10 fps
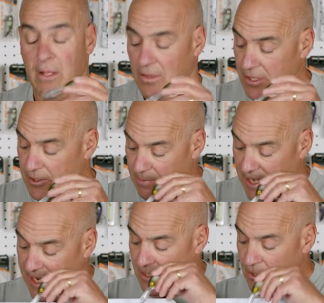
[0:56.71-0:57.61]
this
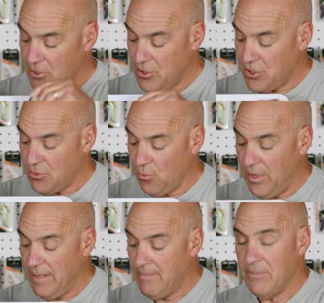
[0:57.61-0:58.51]
bait
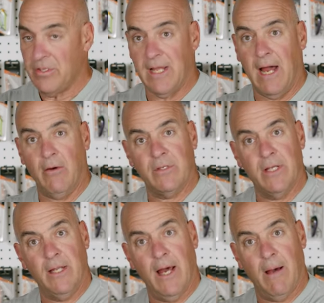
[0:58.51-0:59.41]
swims down
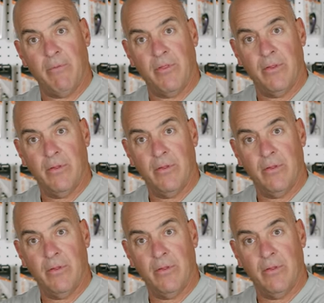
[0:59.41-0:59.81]
to depth.